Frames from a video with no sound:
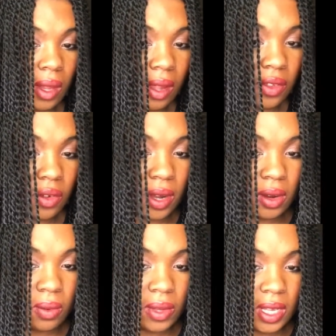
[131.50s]
And so I
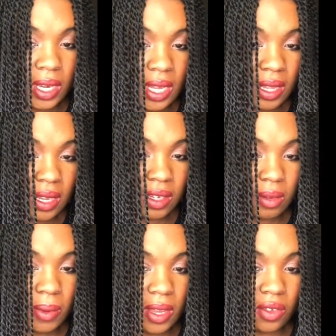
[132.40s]
don't really need these to
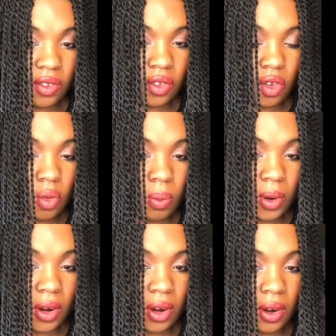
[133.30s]
be
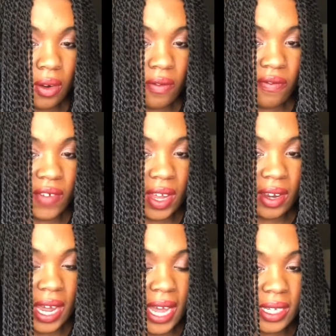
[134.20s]
super
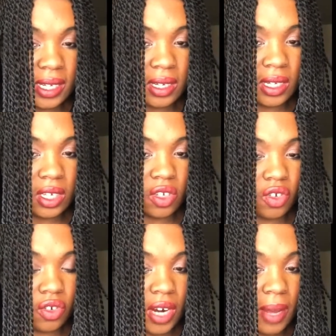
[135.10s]
fantastically
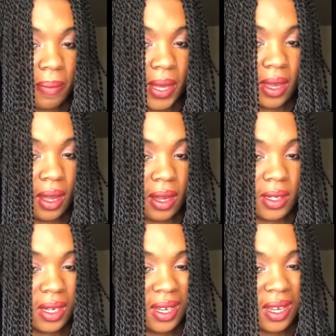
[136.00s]
straight,
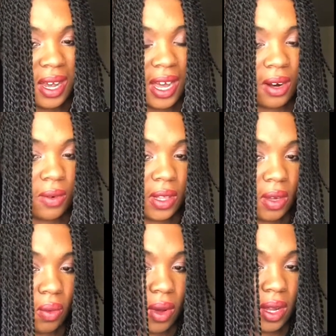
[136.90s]
because I don't
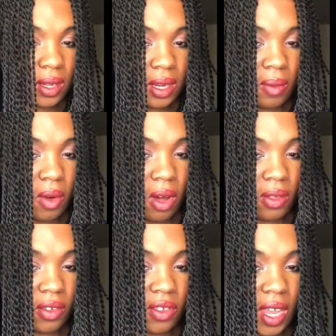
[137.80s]
really want them all
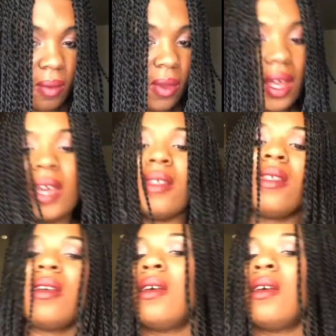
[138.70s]
the same length.